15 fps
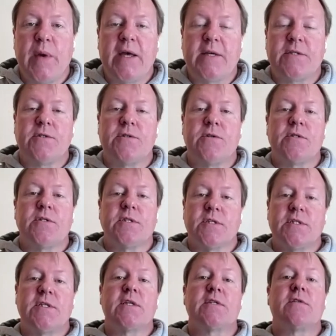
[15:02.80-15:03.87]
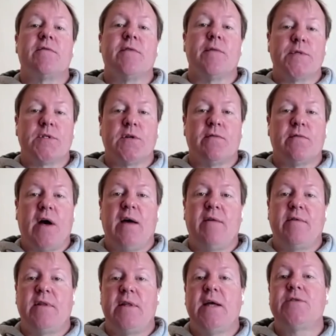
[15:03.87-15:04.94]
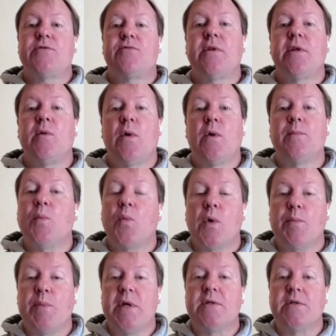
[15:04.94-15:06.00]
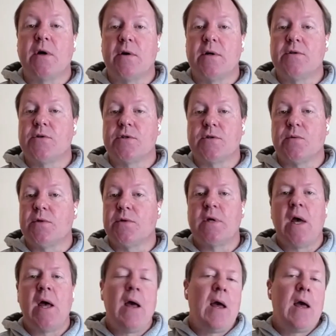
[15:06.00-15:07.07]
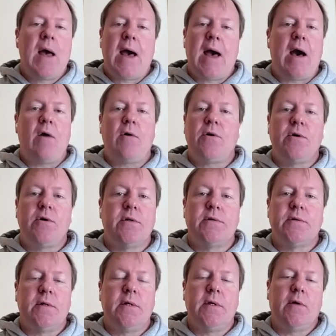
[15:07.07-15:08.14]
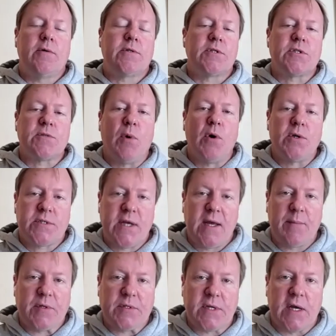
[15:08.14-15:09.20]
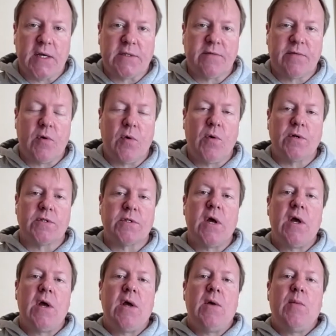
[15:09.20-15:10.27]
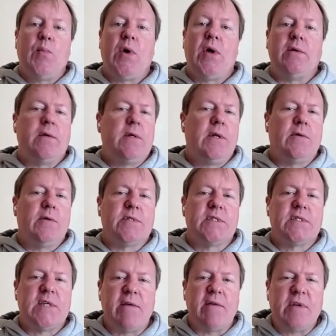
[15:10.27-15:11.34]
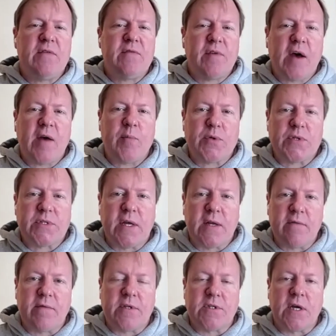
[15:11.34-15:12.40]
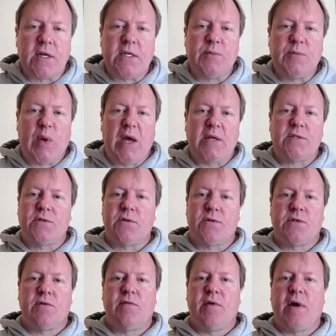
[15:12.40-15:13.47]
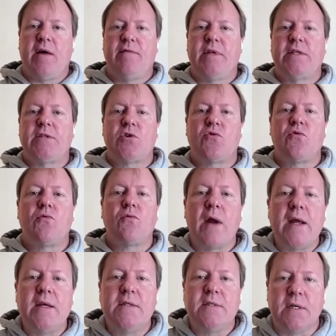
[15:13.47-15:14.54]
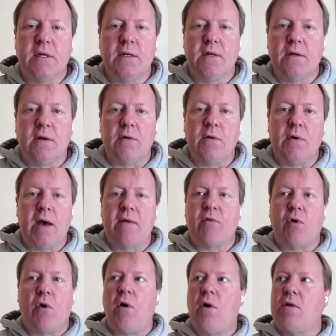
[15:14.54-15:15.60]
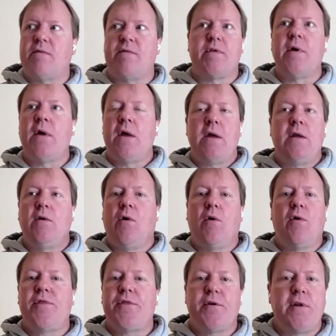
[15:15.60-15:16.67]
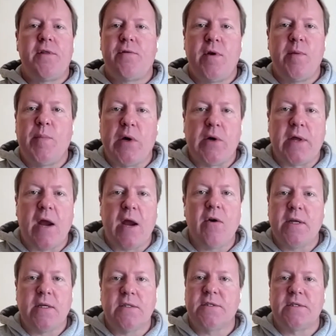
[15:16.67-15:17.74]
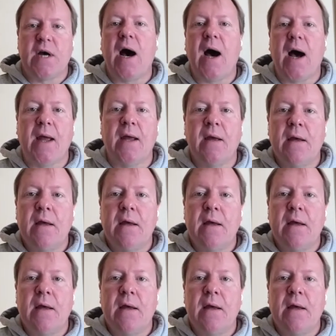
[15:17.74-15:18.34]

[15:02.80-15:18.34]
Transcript: passengers, and 6 of them survived. And that's really what piqued our interest was, how could, it's a small sample size, of course, but 75% of the Chinese passengers survived. That's crazy. You have all of the, all 33 Bulgarians die.